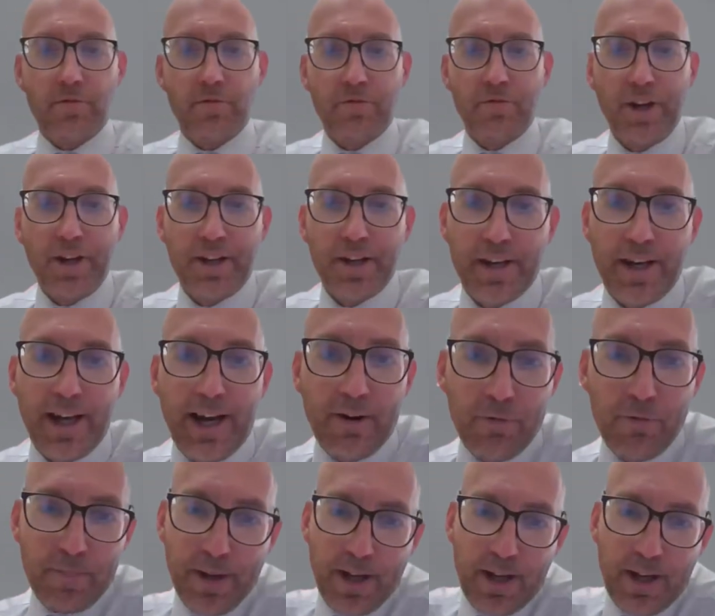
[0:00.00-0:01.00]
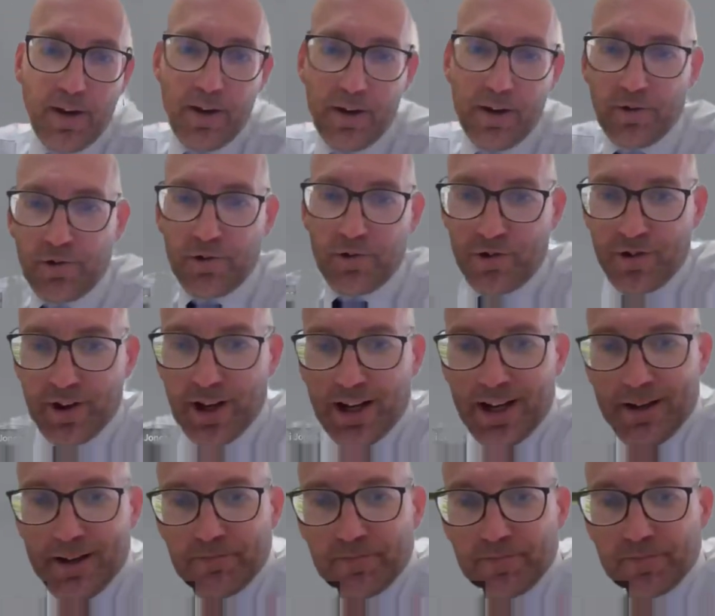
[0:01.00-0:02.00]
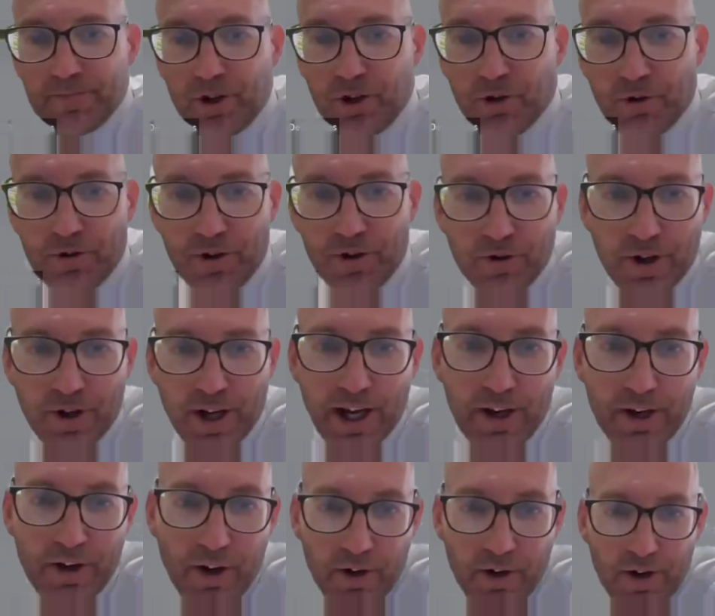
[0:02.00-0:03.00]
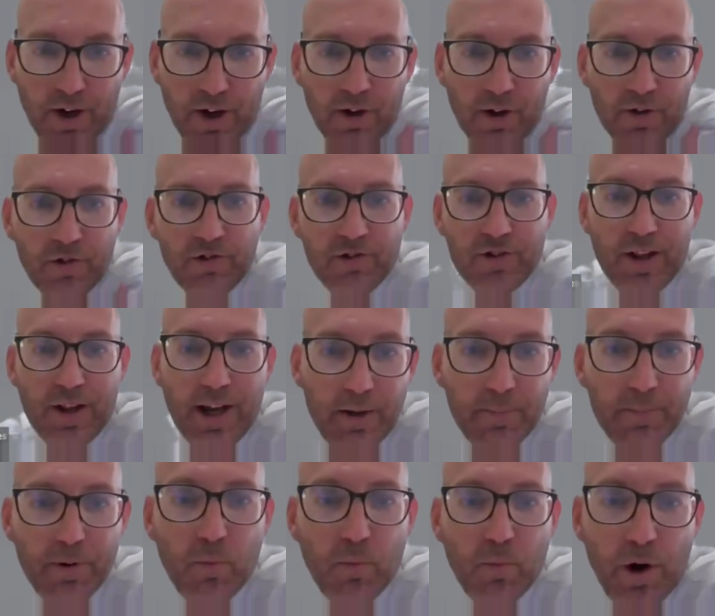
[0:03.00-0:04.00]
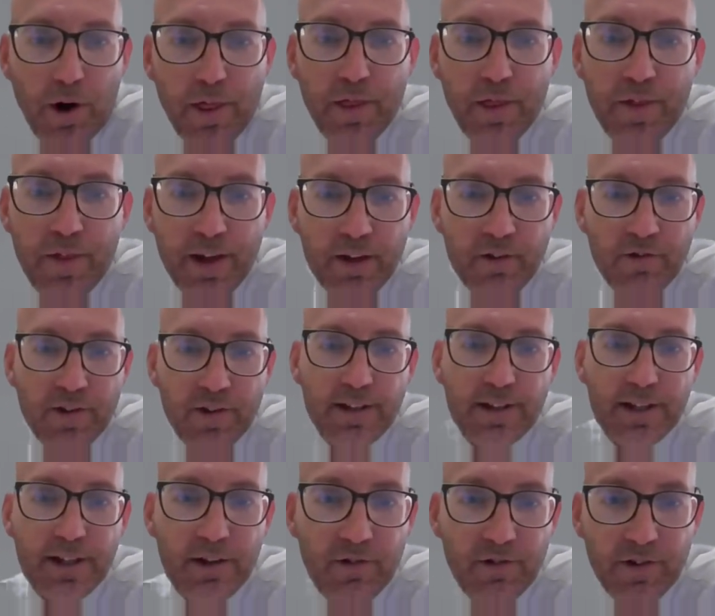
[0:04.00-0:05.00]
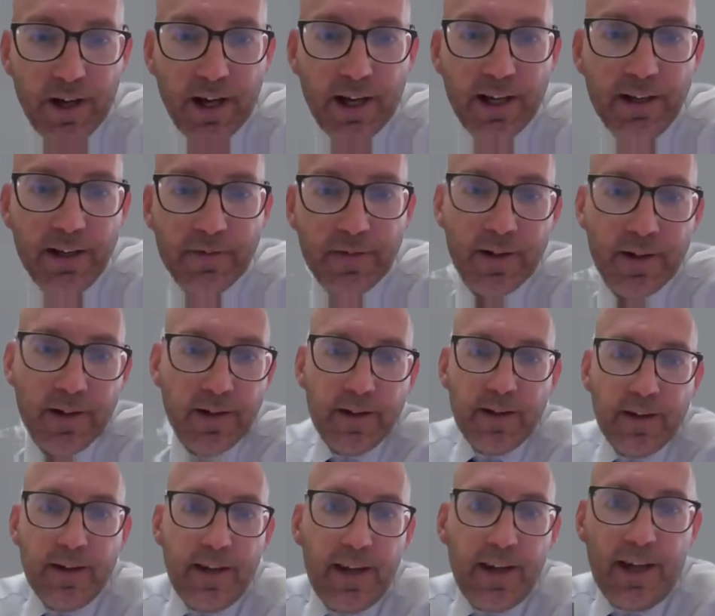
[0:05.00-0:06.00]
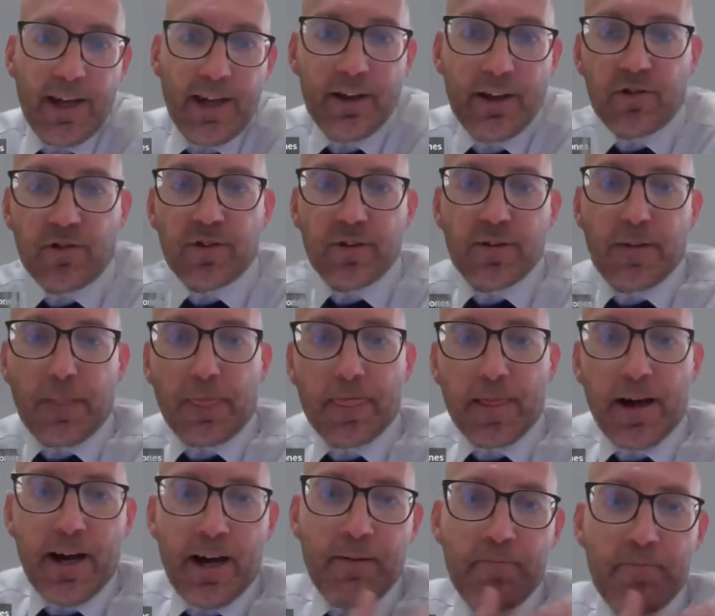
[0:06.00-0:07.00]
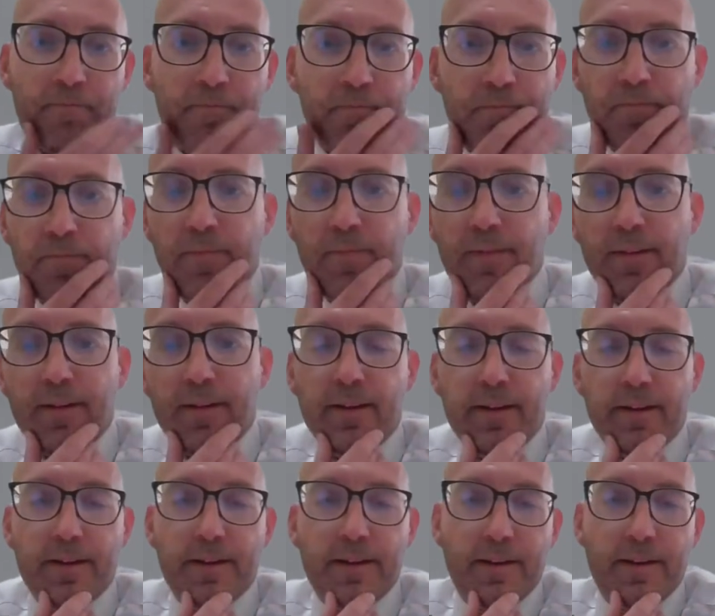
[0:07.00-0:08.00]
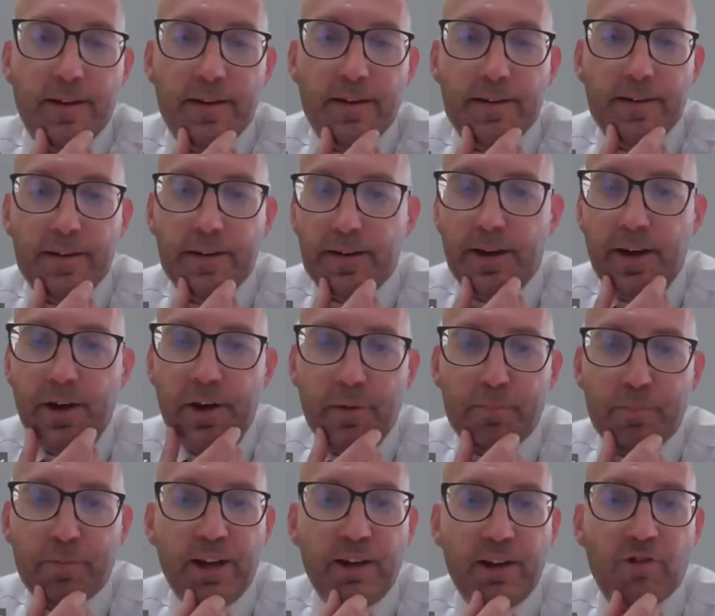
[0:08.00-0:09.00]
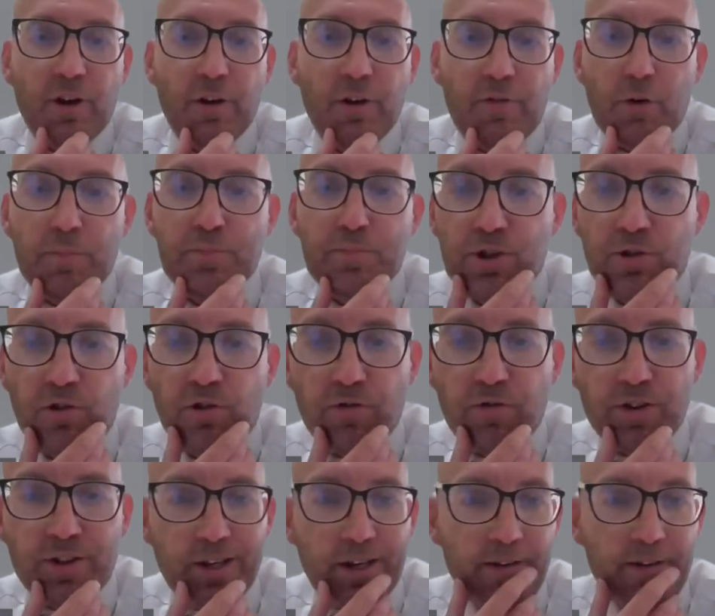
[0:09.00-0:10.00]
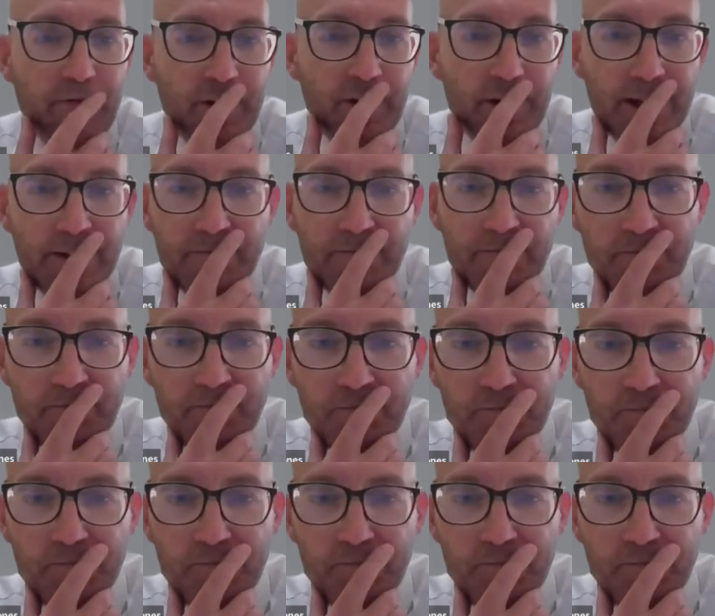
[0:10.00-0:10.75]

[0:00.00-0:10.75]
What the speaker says: read it now, because you'll get it on the slide. But one of the things they did say is an appraisal of options for delivery.